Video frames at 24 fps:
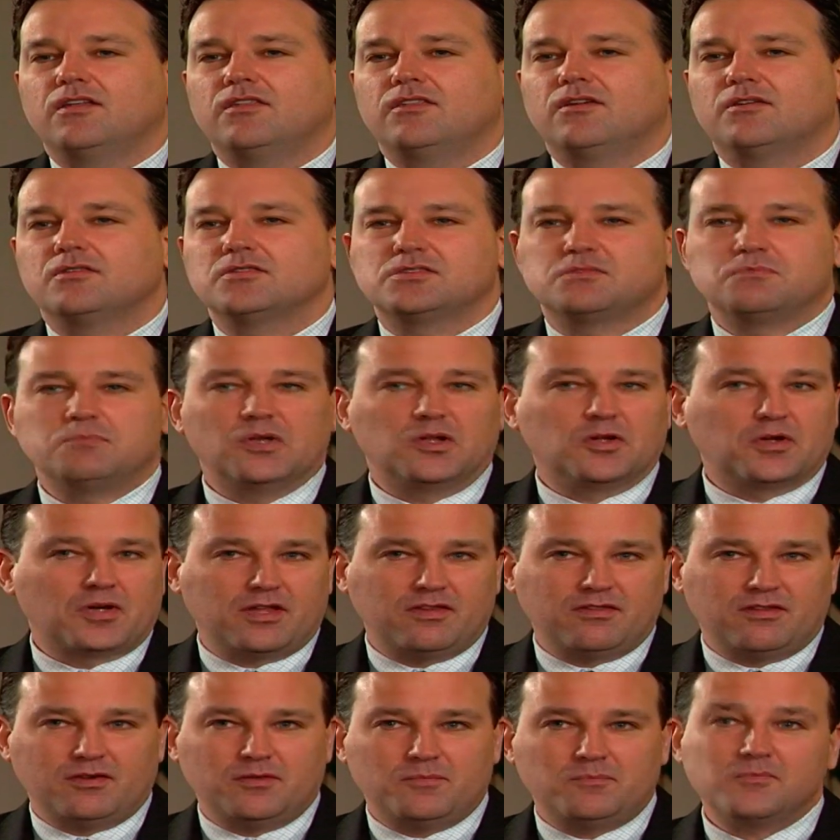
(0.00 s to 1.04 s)
there is milk
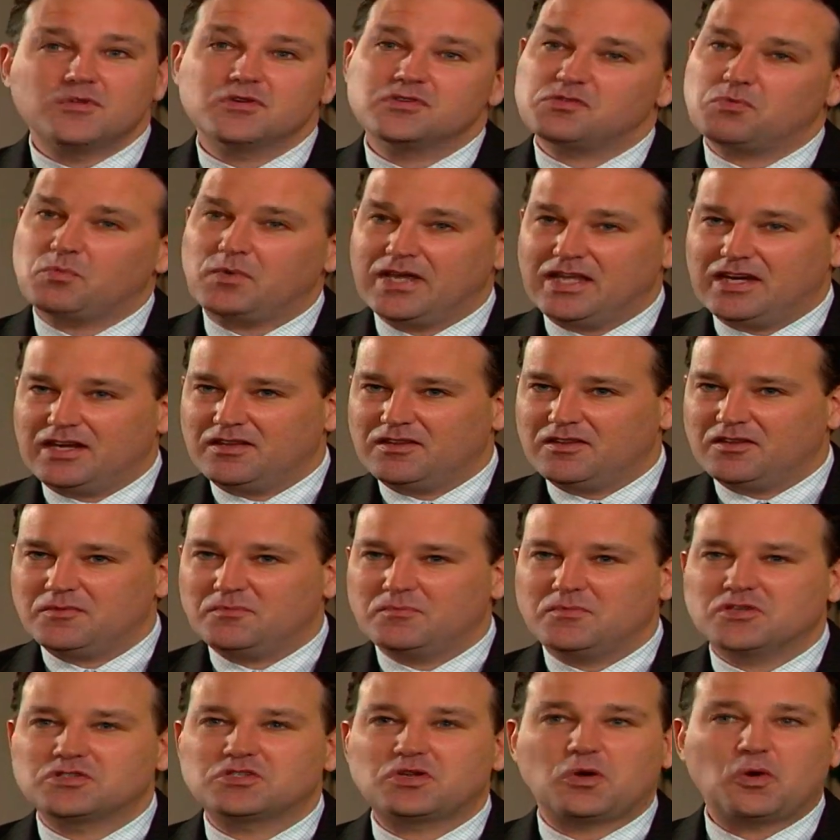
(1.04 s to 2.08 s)
in them, there's wheat in
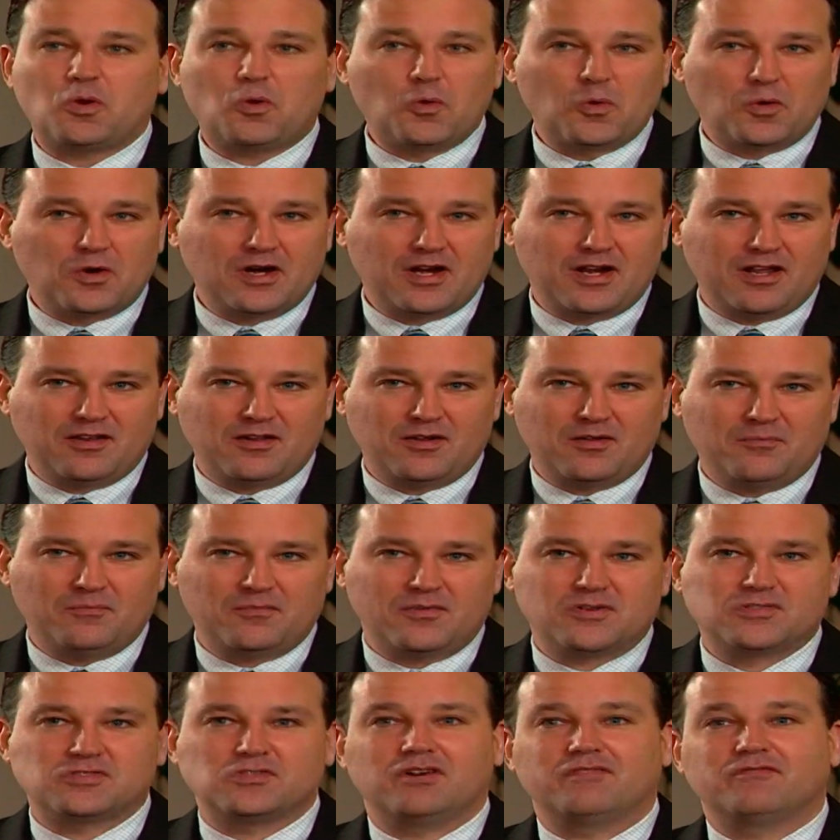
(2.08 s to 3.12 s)
them, there's corn in them,
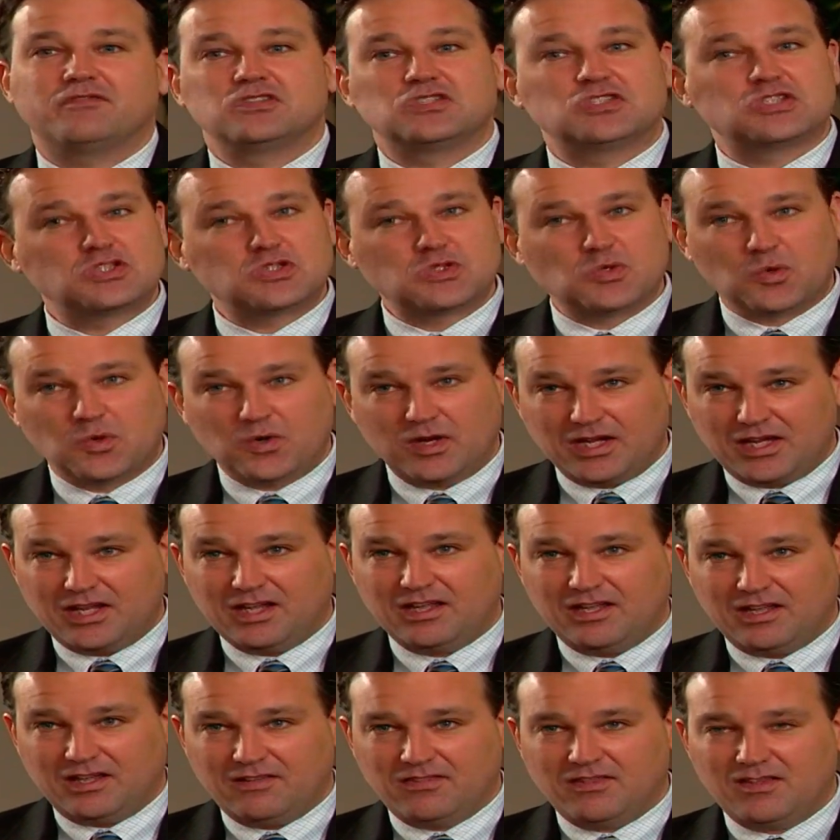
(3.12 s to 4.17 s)
there's often soy
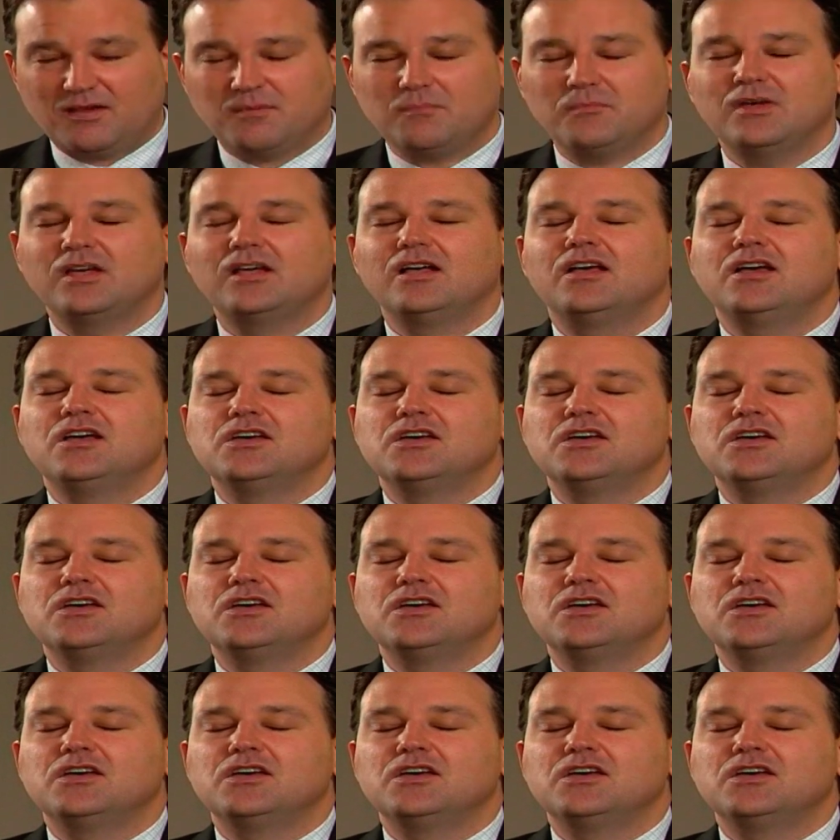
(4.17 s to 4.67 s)
in them.